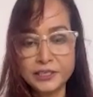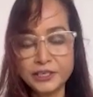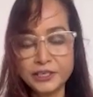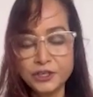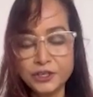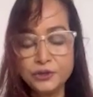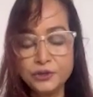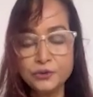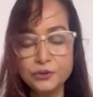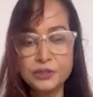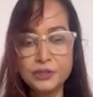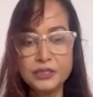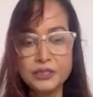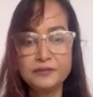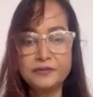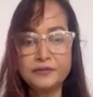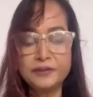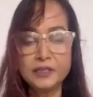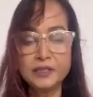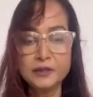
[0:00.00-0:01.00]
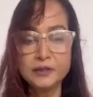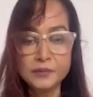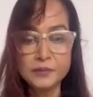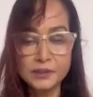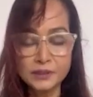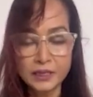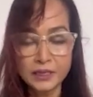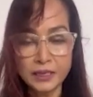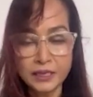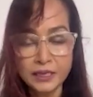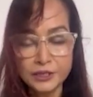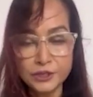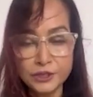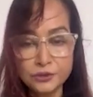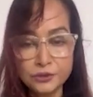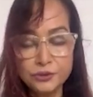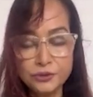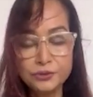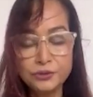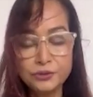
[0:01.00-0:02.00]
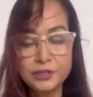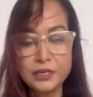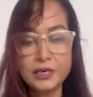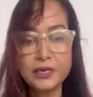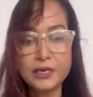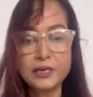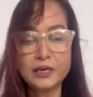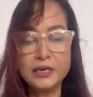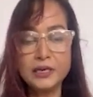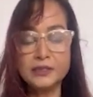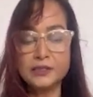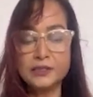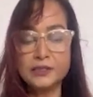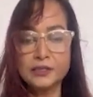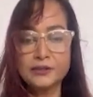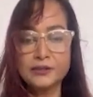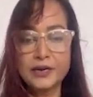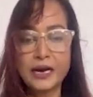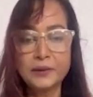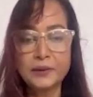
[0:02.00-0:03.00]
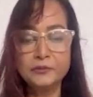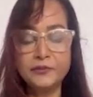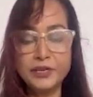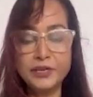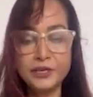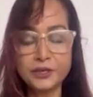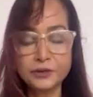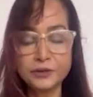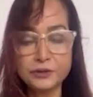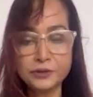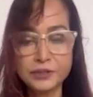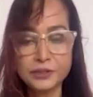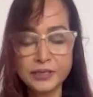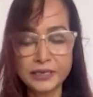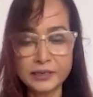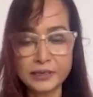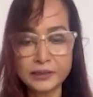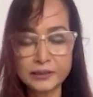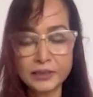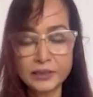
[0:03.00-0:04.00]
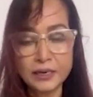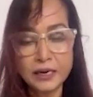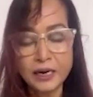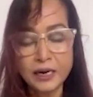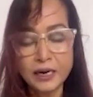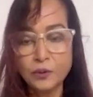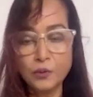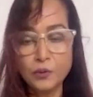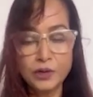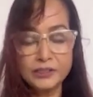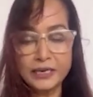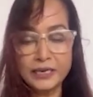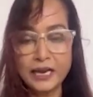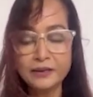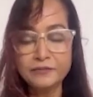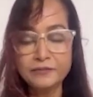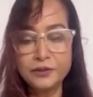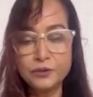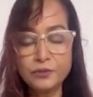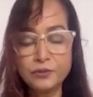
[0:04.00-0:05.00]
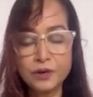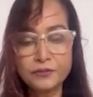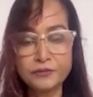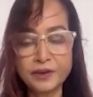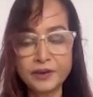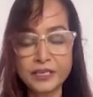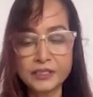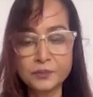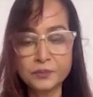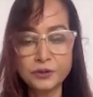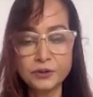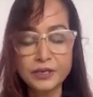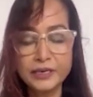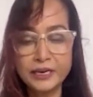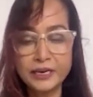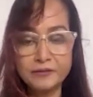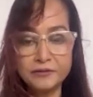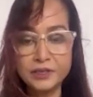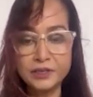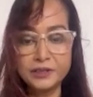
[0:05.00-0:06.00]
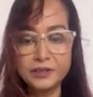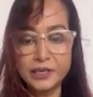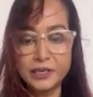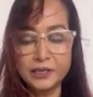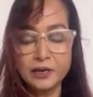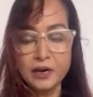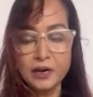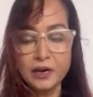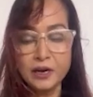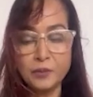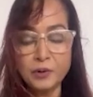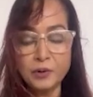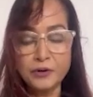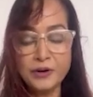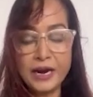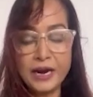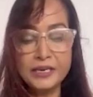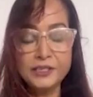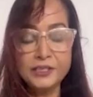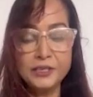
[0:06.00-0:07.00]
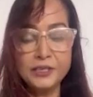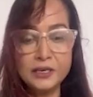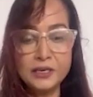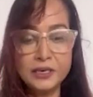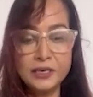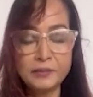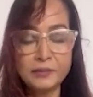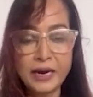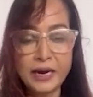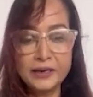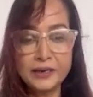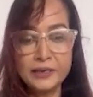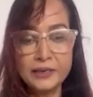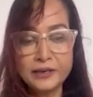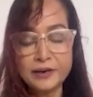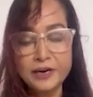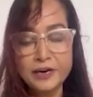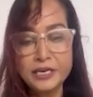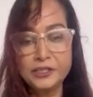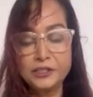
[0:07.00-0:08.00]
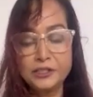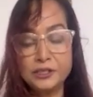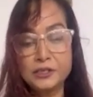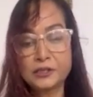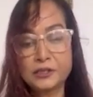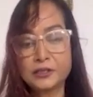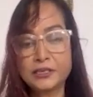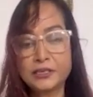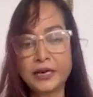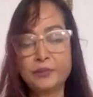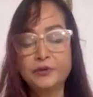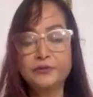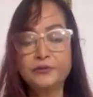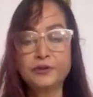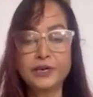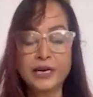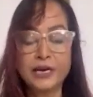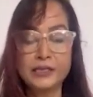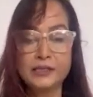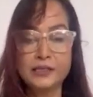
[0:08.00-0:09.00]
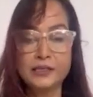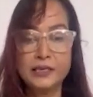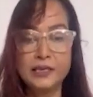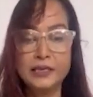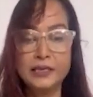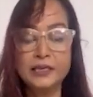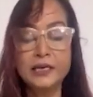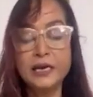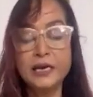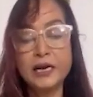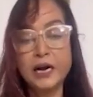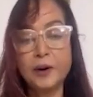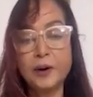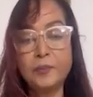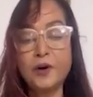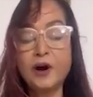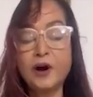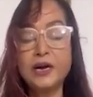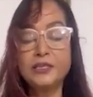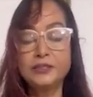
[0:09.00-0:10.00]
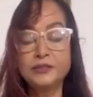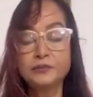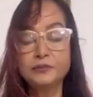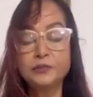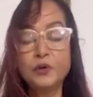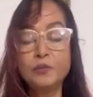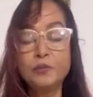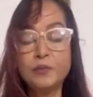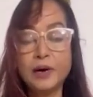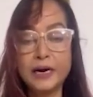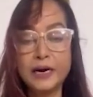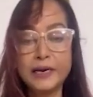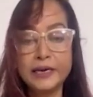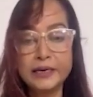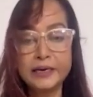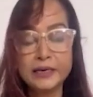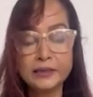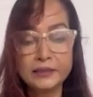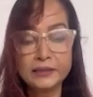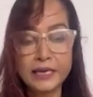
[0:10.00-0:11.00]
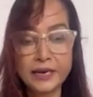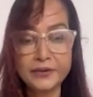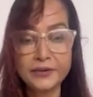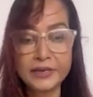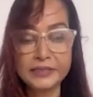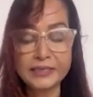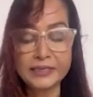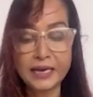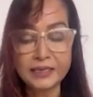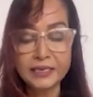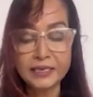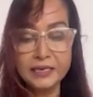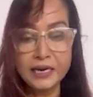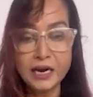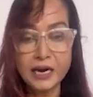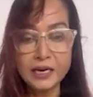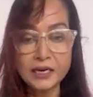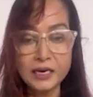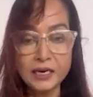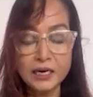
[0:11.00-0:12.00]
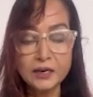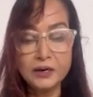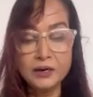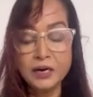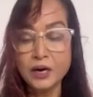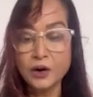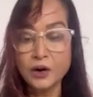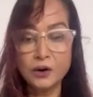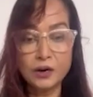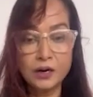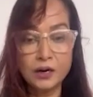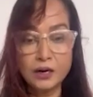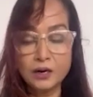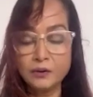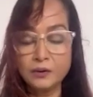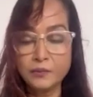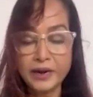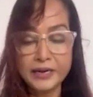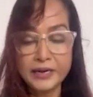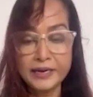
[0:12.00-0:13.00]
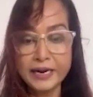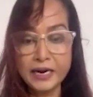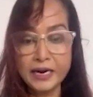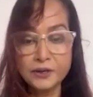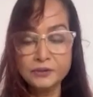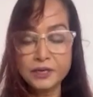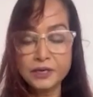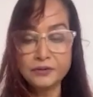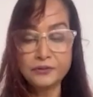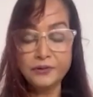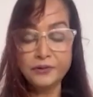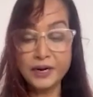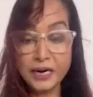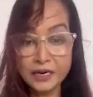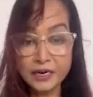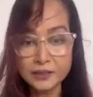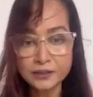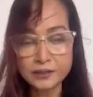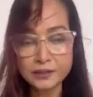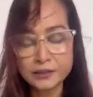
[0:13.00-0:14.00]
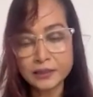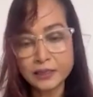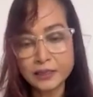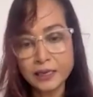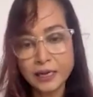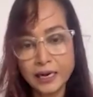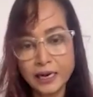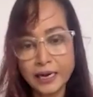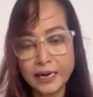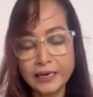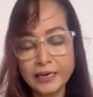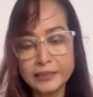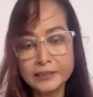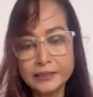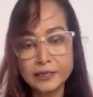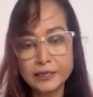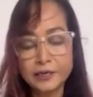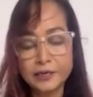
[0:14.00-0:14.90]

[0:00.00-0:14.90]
and you do see films, you do see Instagram videos and what have you on Facebook and everything. But right here in our backyard, just day before yesterday, a part of Mumbai in Andheri, Sakinaka, went down in floods. And